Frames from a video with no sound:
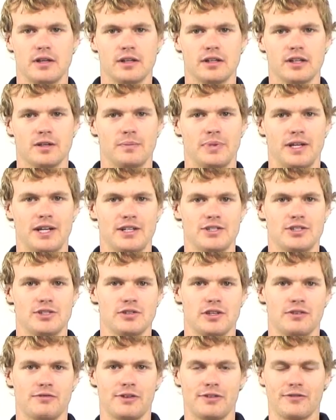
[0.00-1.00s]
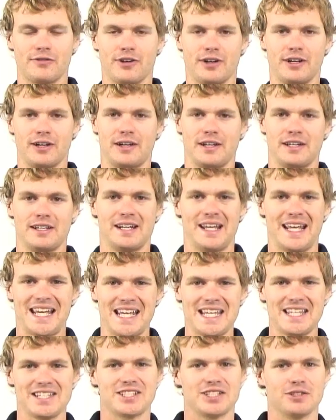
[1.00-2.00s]
compared to if we fired it in an
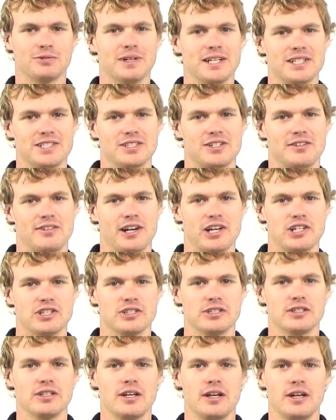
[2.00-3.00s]
east to west direction